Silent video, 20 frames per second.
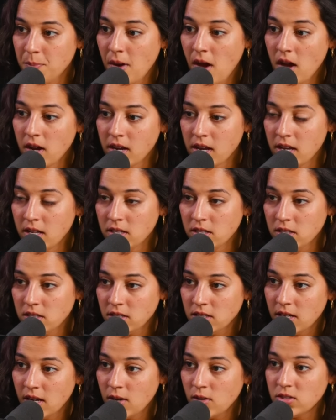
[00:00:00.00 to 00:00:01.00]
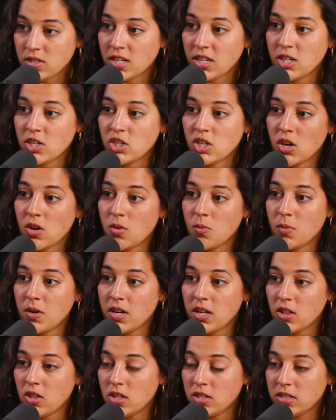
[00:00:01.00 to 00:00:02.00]
pockets? I was going to show him
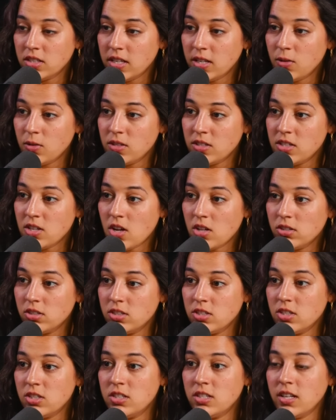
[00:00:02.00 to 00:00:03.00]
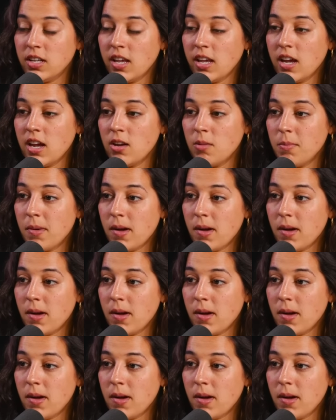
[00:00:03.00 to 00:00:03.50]
what it looks like when dollars are sticking out of